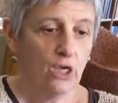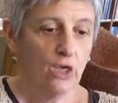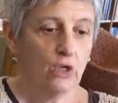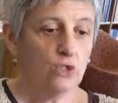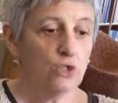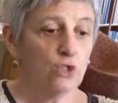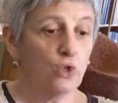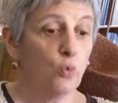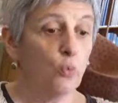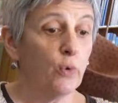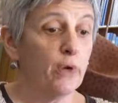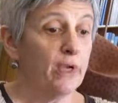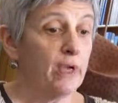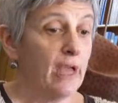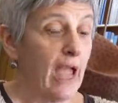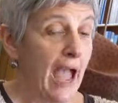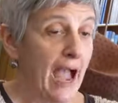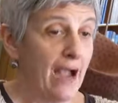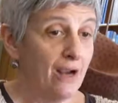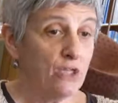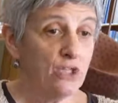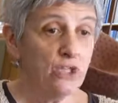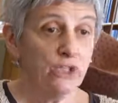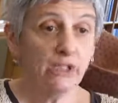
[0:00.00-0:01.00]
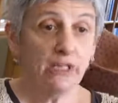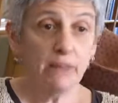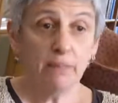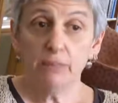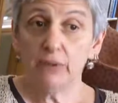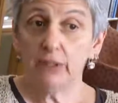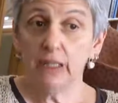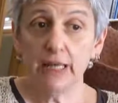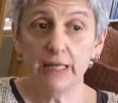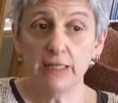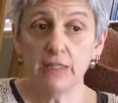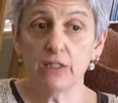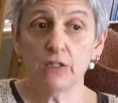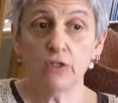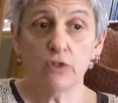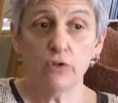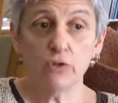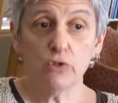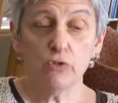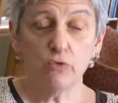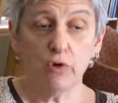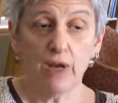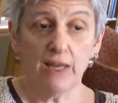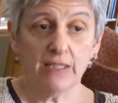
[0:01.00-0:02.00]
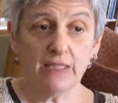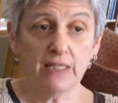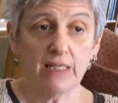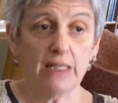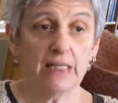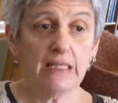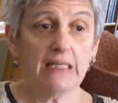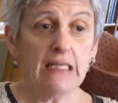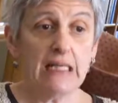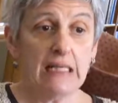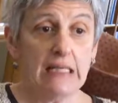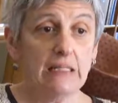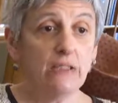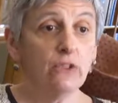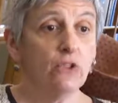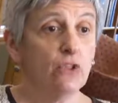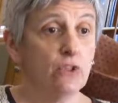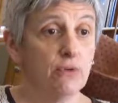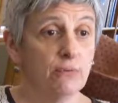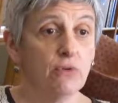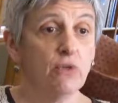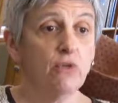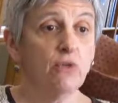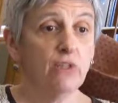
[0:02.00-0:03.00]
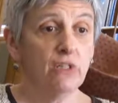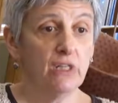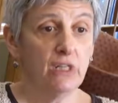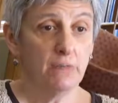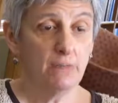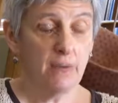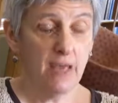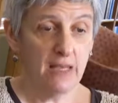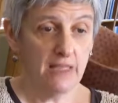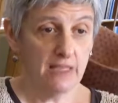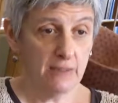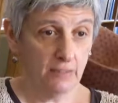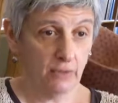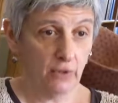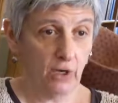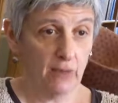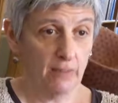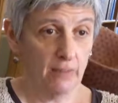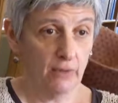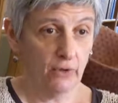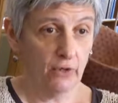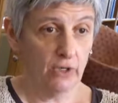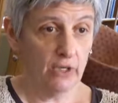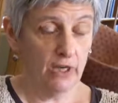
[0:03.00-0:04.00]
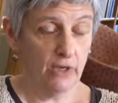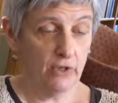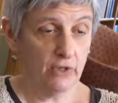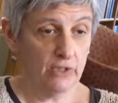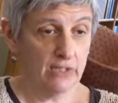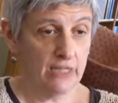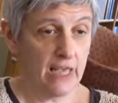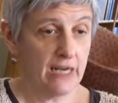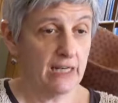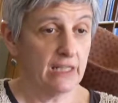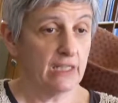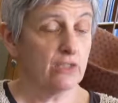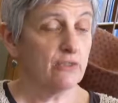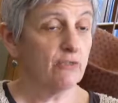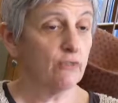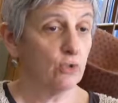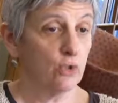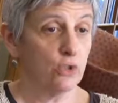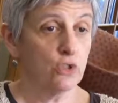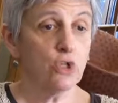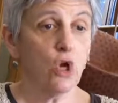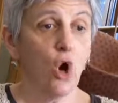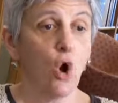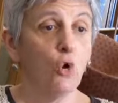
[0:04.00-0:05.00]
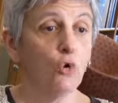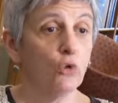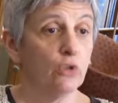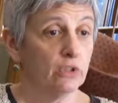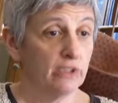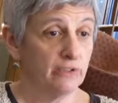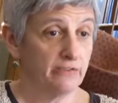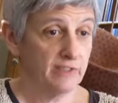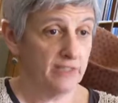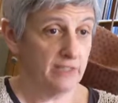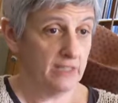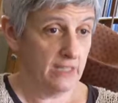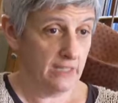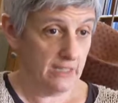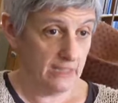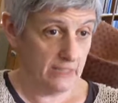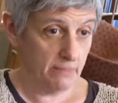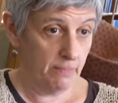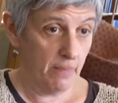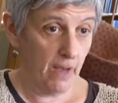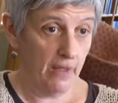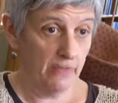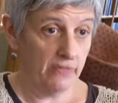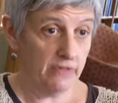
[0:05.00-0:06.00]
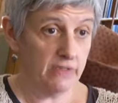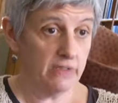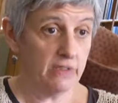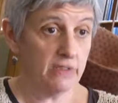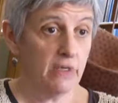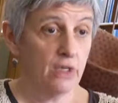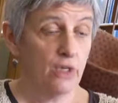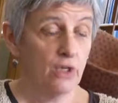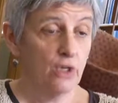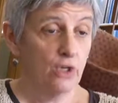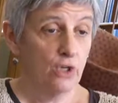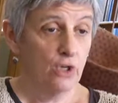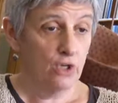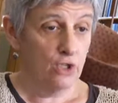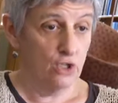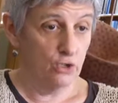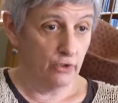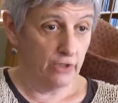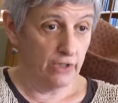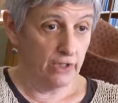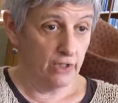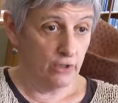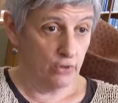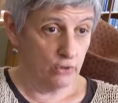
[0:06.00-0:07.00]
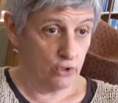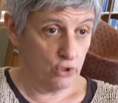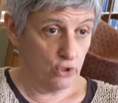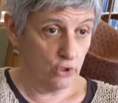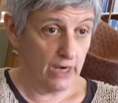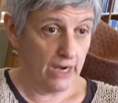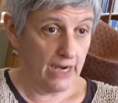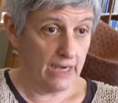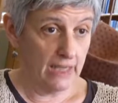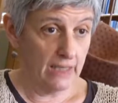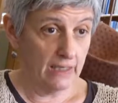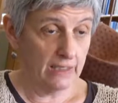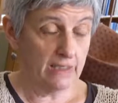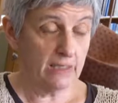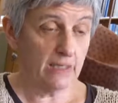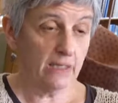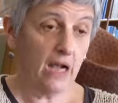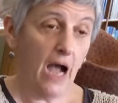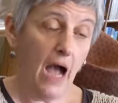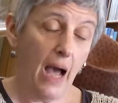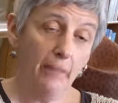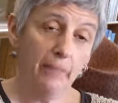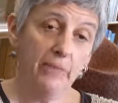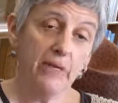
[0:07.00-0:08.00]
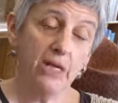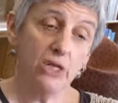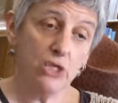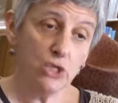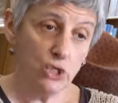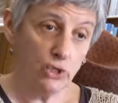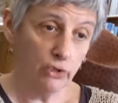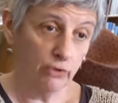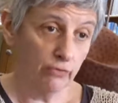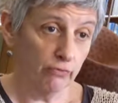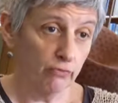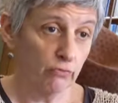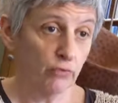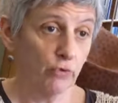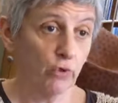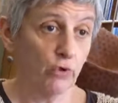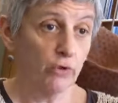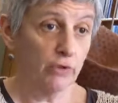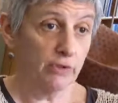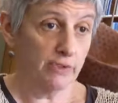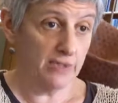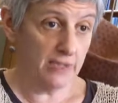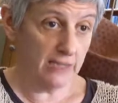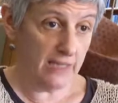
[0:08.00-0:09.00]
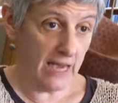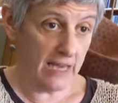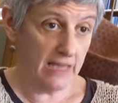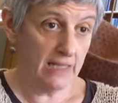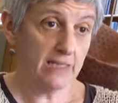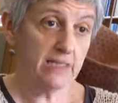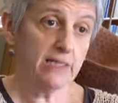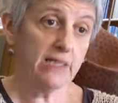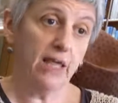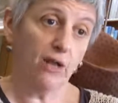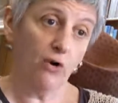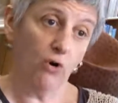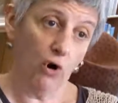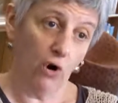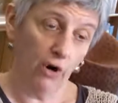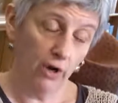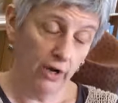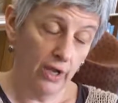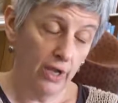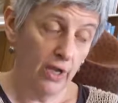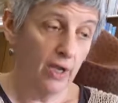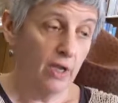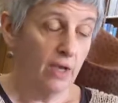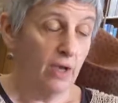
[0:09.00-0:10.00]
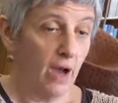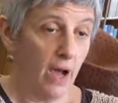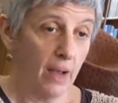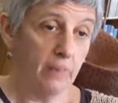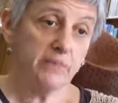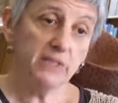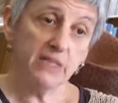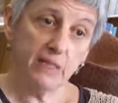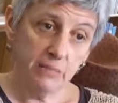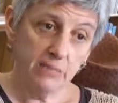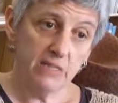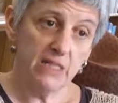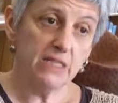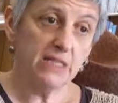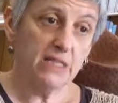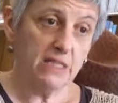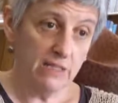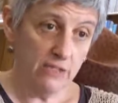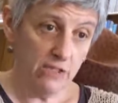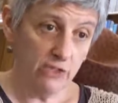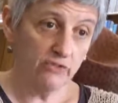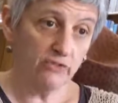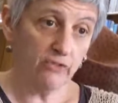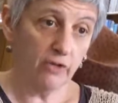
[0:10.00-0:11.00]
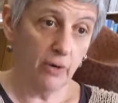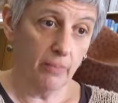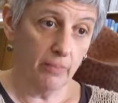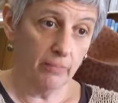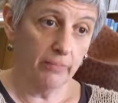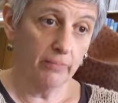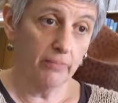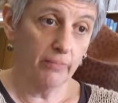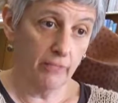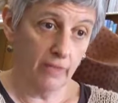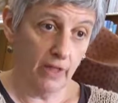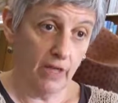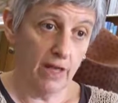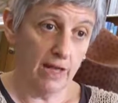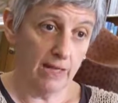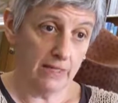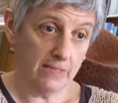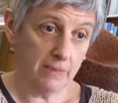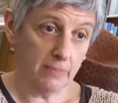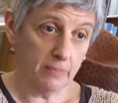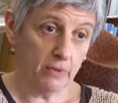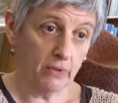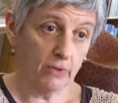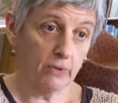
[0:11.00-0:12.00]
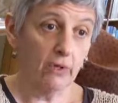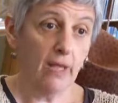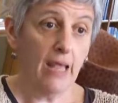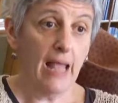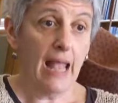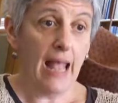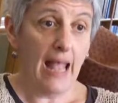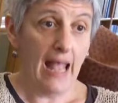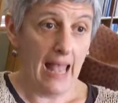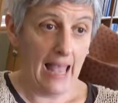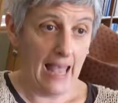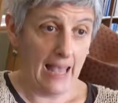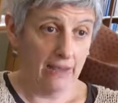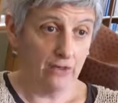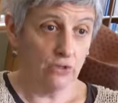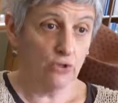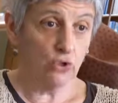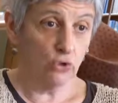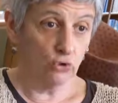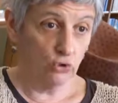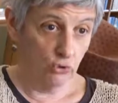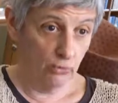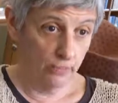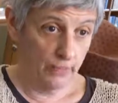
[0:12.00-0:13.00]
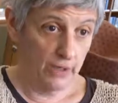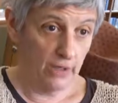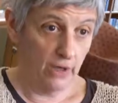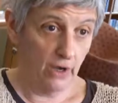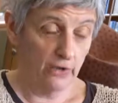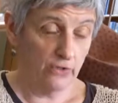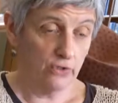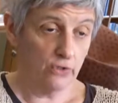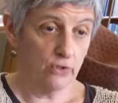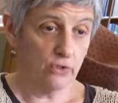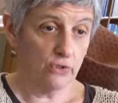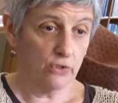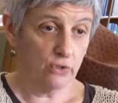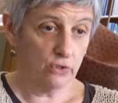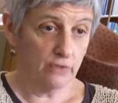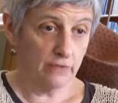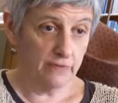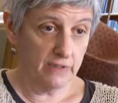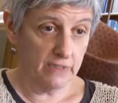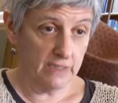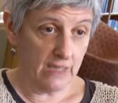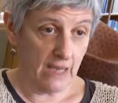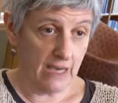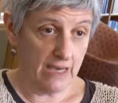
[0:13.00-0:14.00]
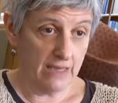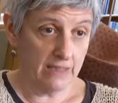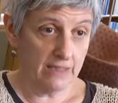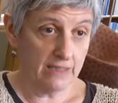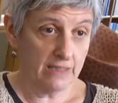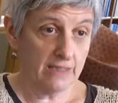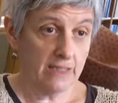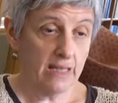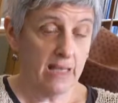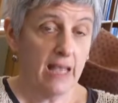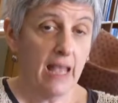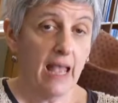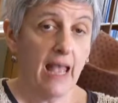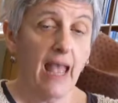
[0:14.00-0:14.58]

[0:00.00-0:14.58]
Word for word: So we actually place those residents in community-based primary care settings for a total of six months during their training. It's a combination of rural sites that are um, some distance from the hospital and urban underserved sites.